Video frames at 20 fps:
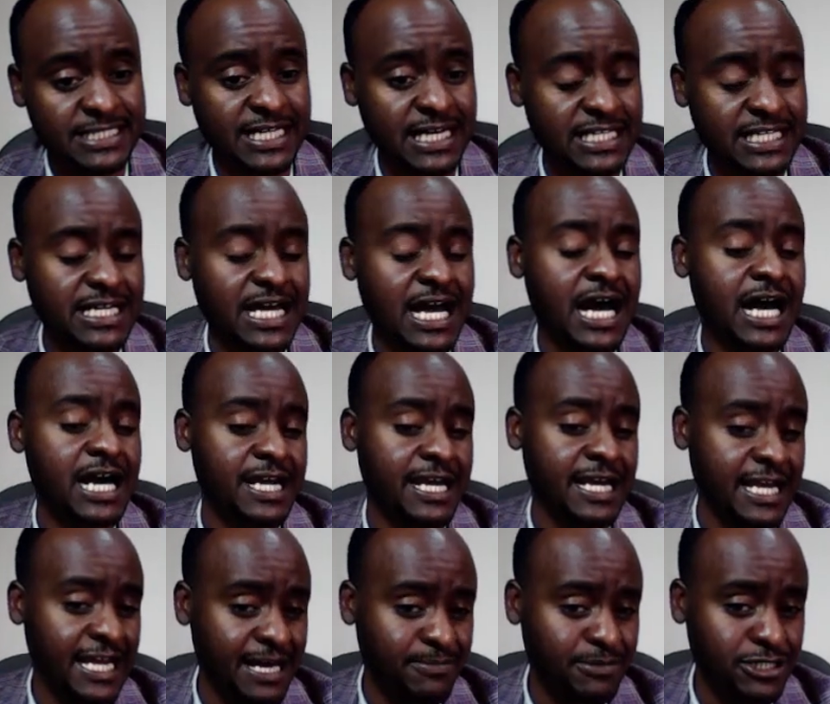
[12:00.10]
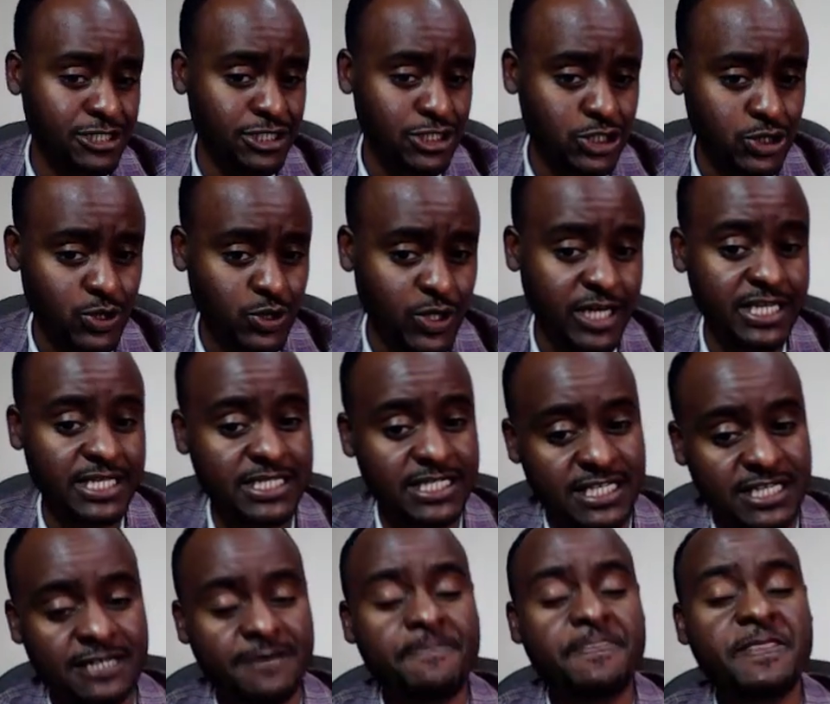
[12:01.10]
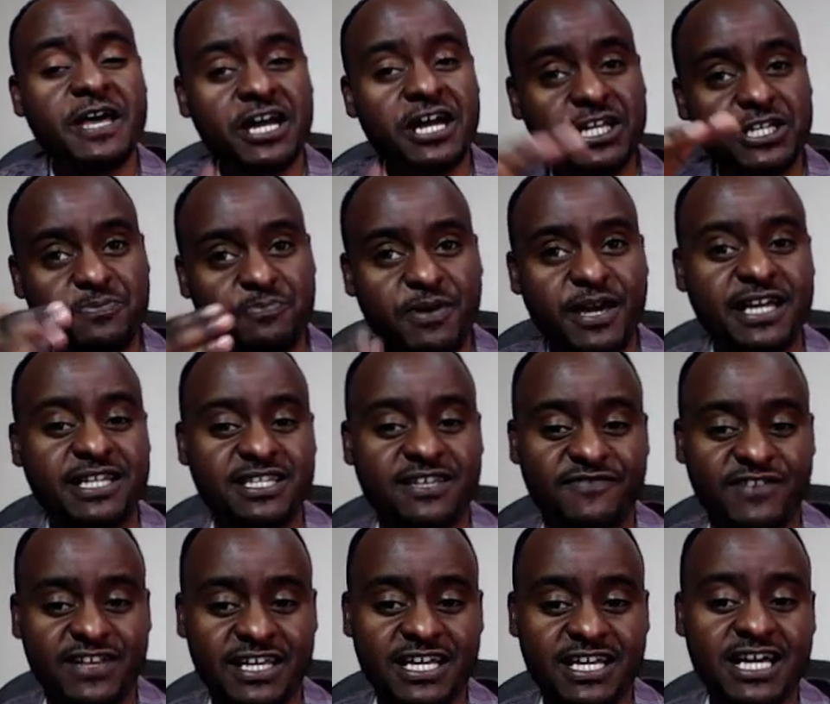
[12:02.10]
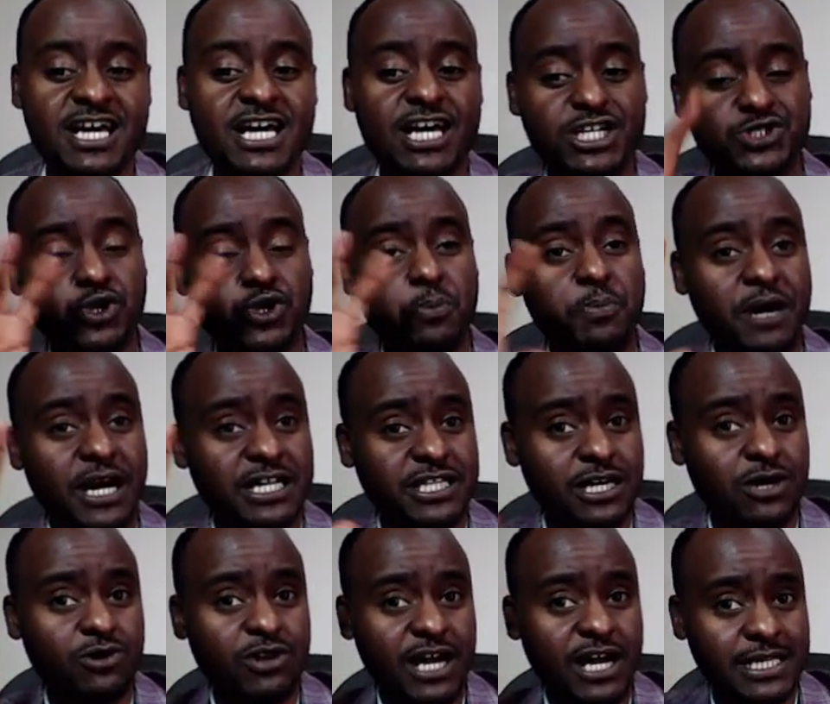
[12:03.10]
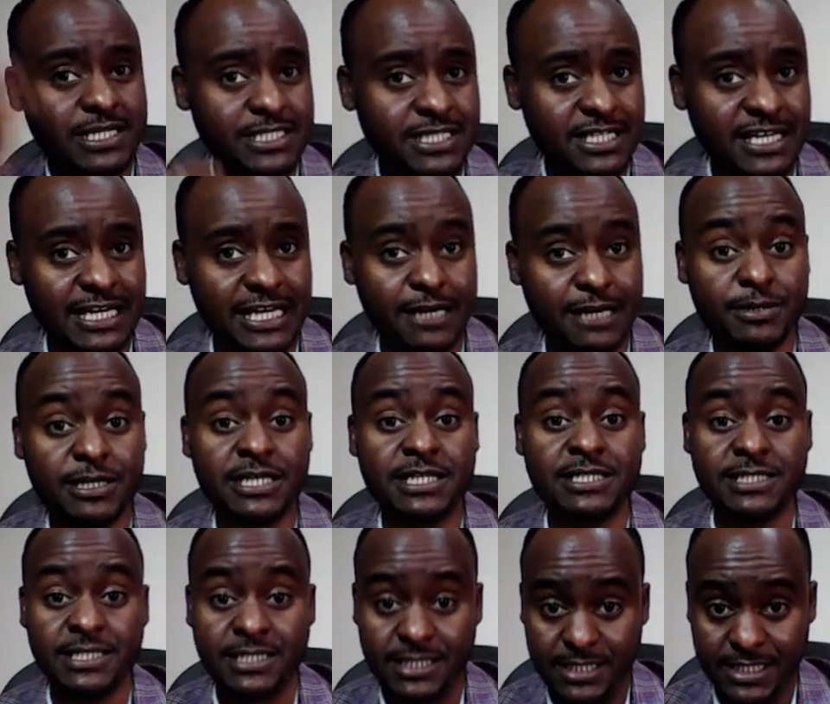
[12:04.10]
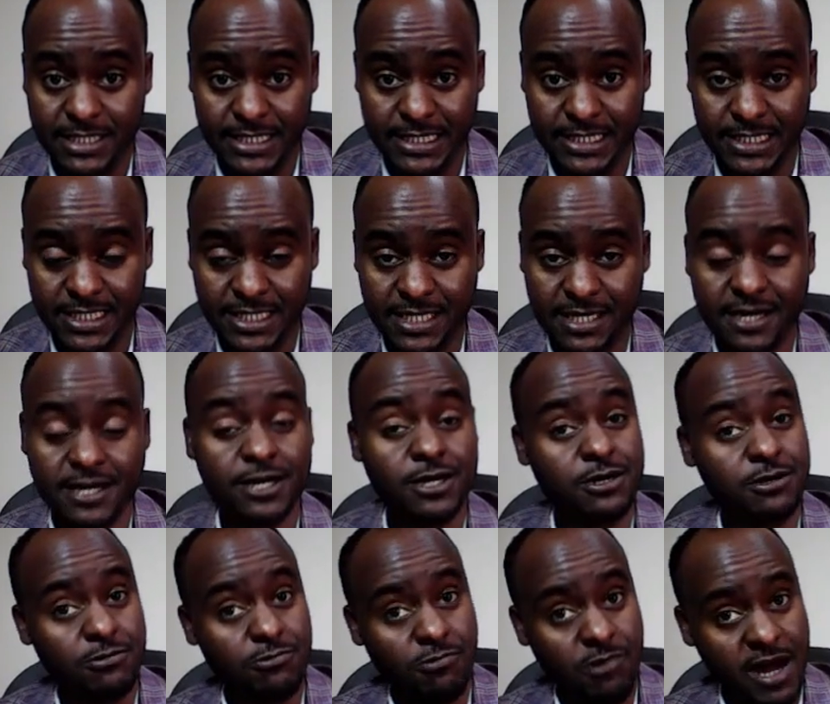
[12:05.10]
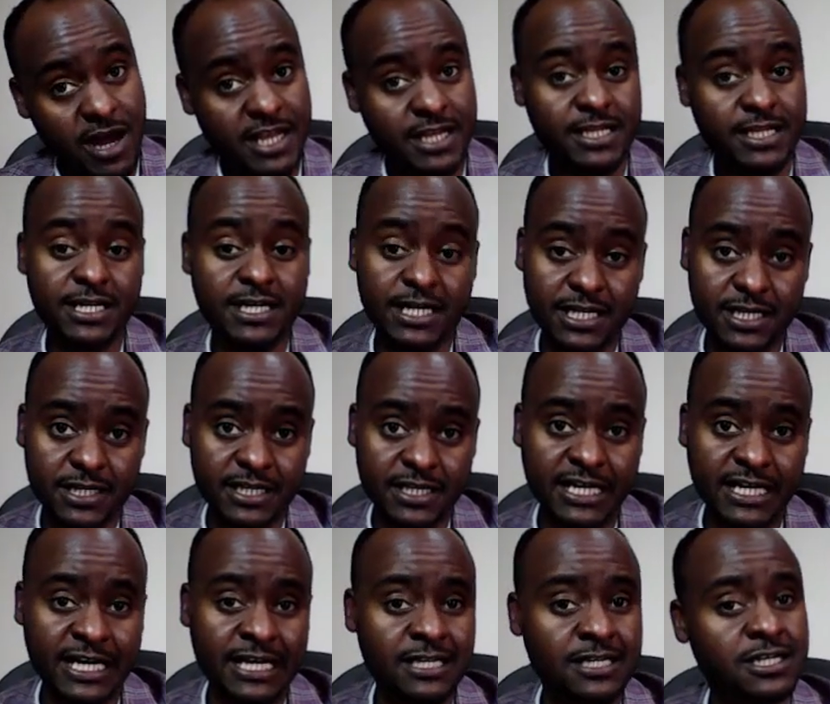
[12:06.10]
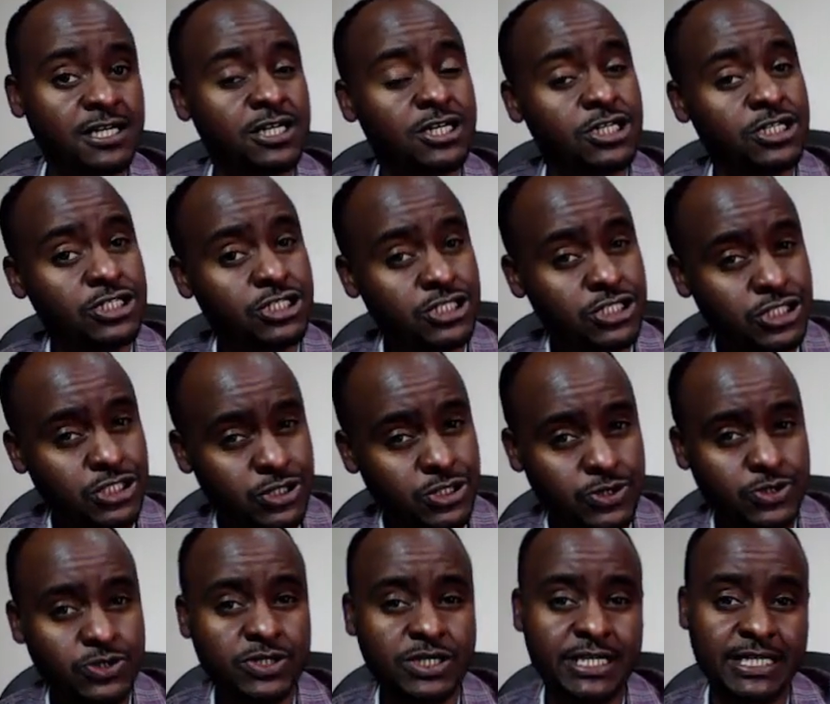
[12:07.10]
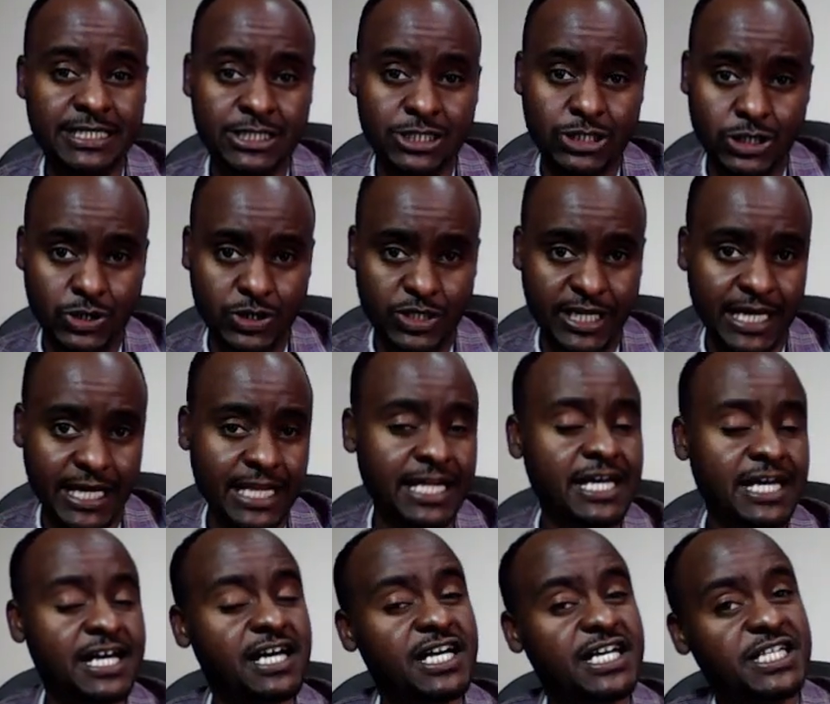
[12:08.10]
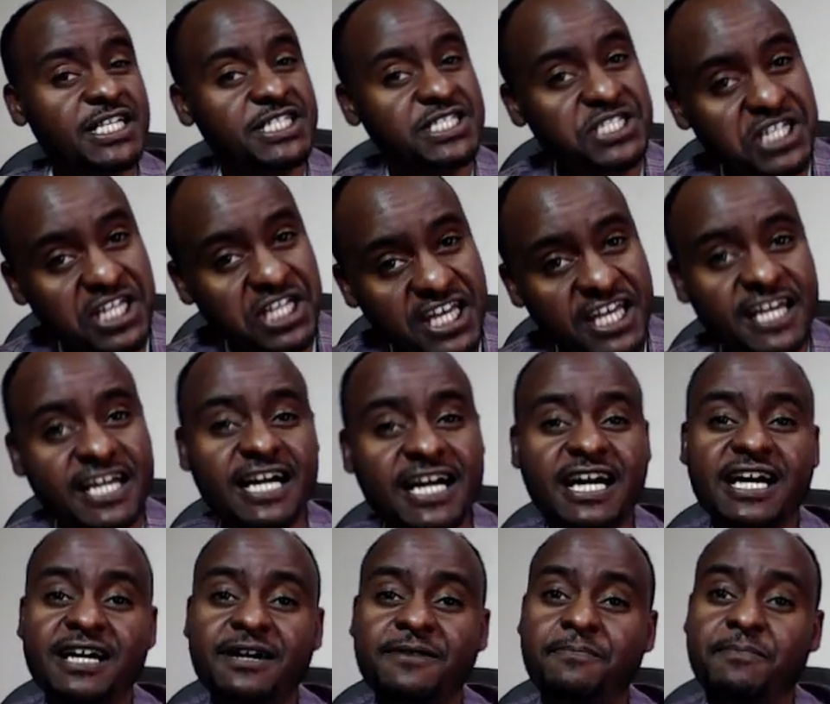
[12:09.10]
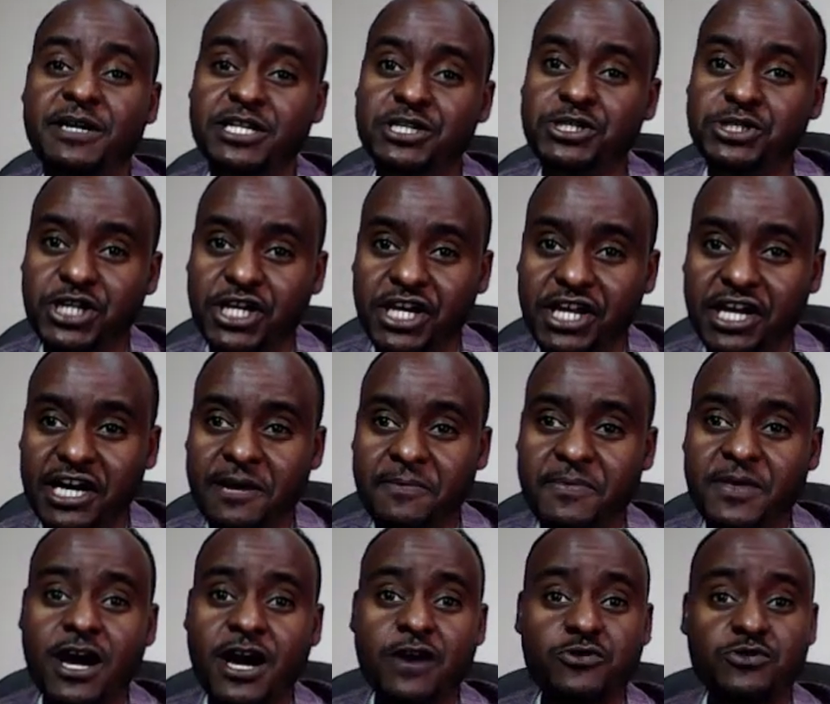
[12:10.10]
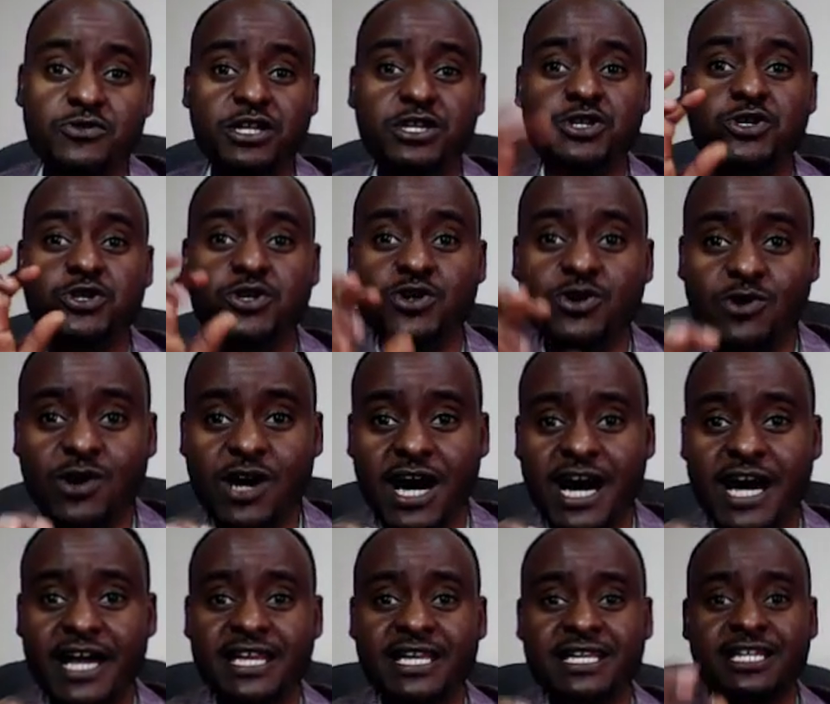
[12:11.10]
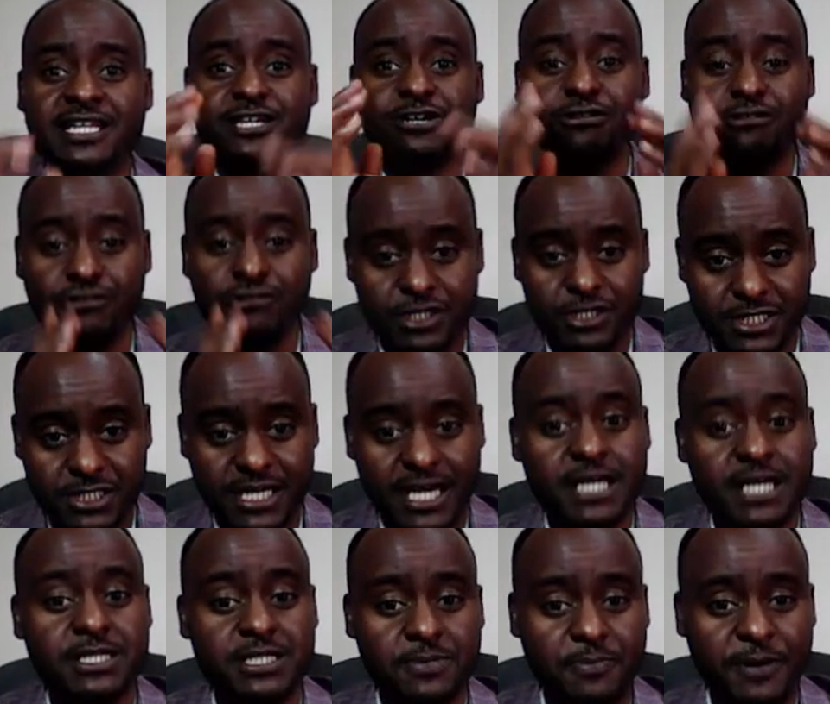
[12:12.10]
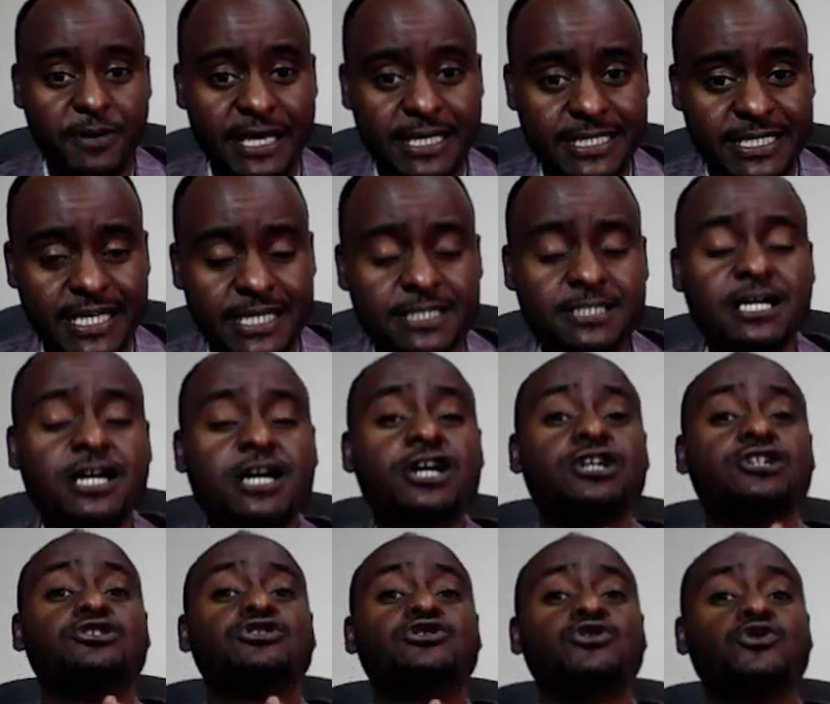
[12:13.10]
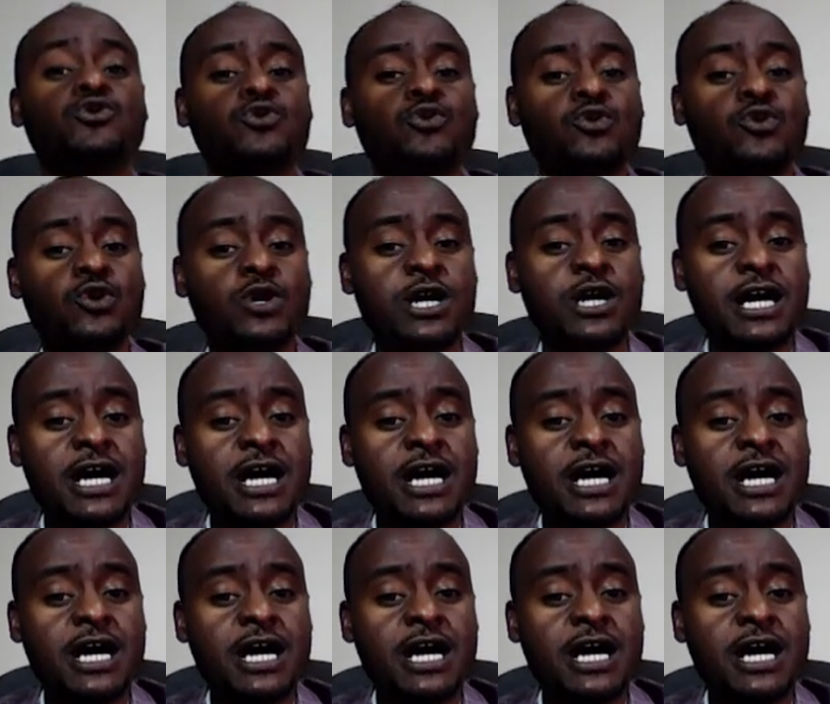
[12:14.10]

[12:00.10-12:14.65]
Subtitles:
that are labeled 2 and 3 respectively. Job category has 3 labels, isn't it? 1 clerical, 2 custodial, 3 managerial. So that you can request SPSS to